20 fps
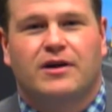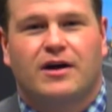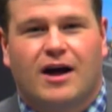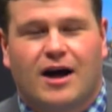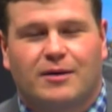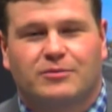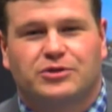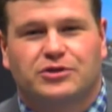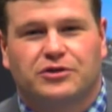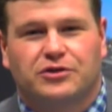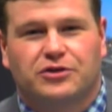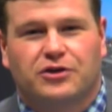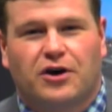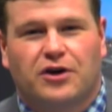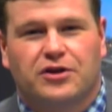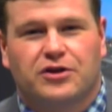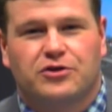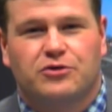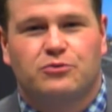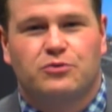I'm Sean
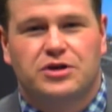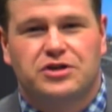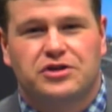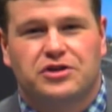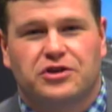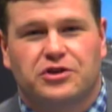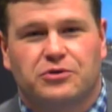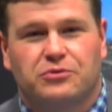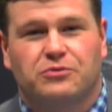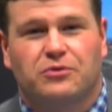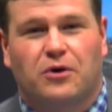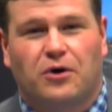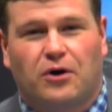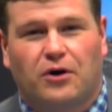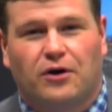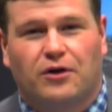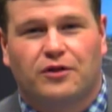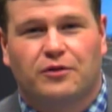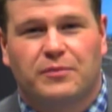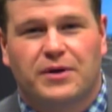Donahue, wishing you
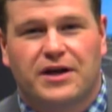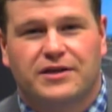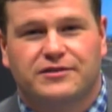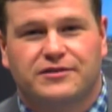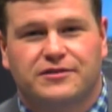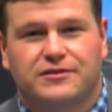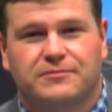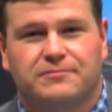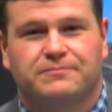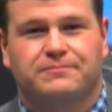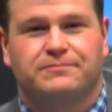all the best.